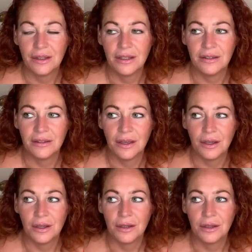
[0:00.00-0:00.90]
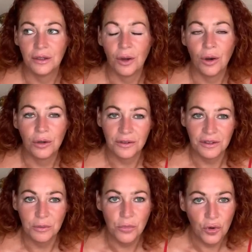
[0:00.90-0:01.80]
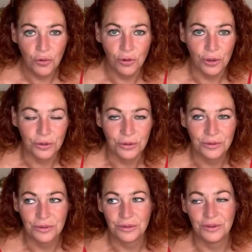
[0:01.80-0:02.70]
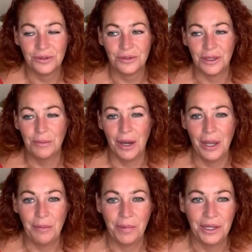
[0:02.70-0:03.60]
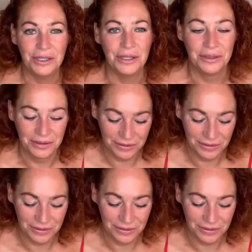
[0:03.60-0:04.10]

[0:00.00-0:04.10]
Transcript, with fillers: it's a, an oxymoron, in my opinion.